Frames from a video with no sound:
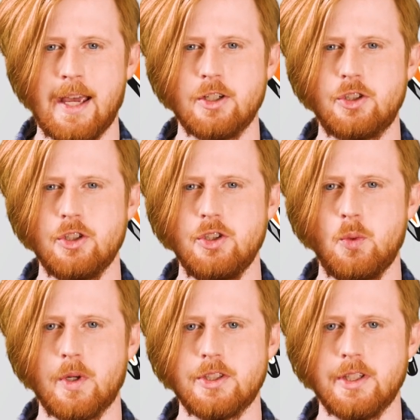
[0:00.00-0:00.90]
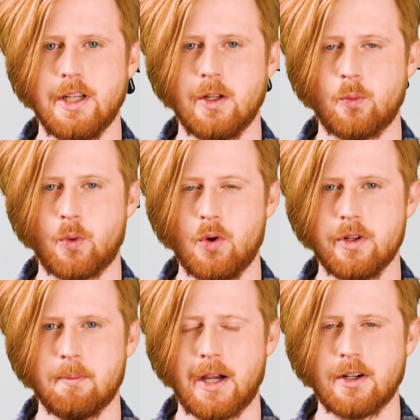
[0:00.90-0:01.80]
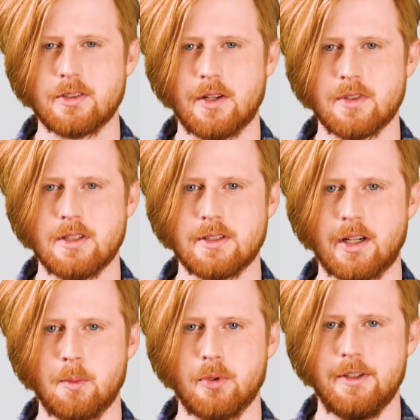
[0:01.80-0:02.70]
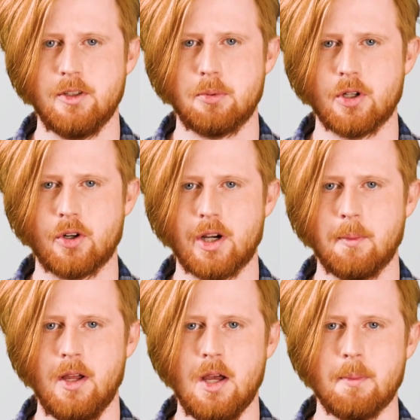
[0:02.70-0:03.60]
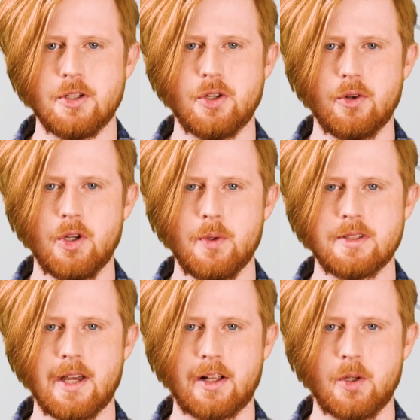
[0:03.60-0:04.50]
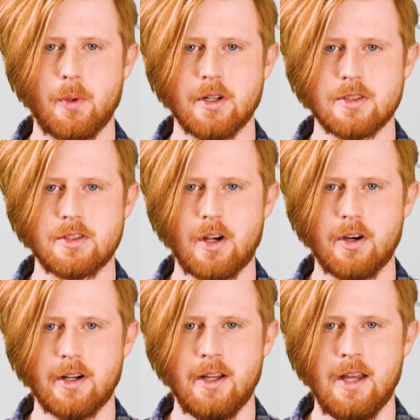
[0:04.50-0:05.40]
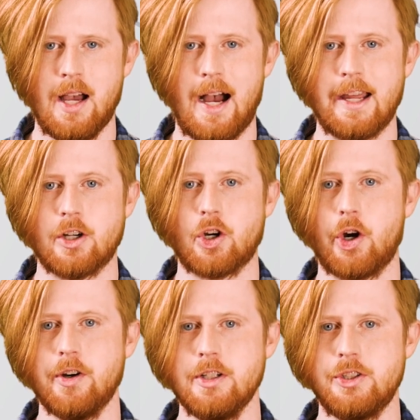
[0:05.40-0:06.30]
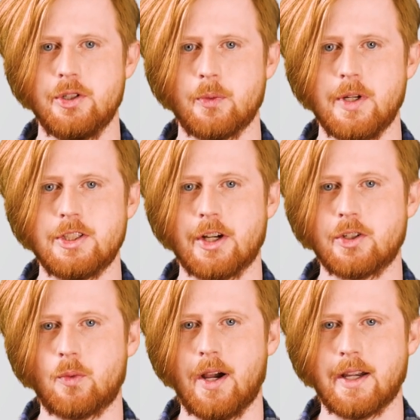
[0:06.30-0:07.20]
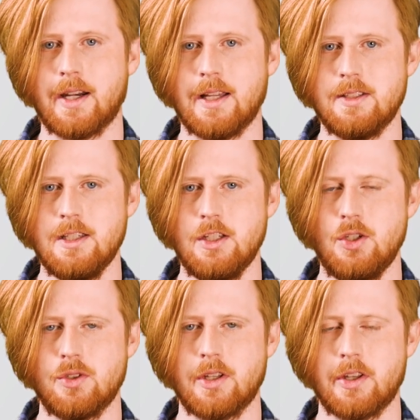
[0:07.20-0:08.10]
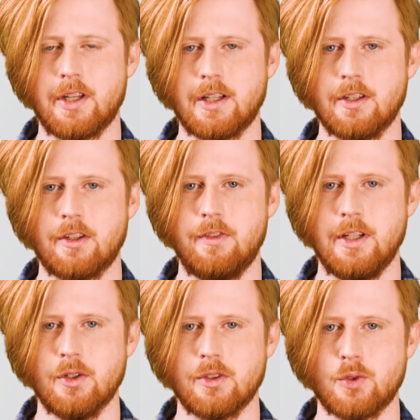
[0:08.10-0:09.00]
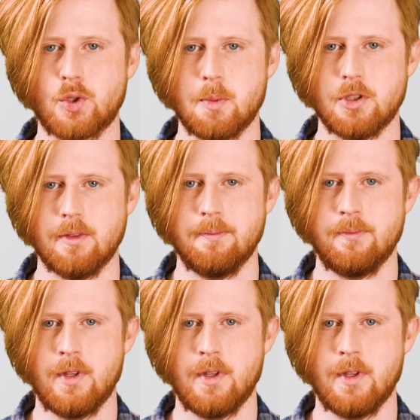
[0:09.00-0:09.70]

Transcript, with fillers: And should you wish to get enrolled in Microsoft's Insider Preview program but don't know exactly where to start, I encourage you to reach out to Rocket IT using the link in this video's description.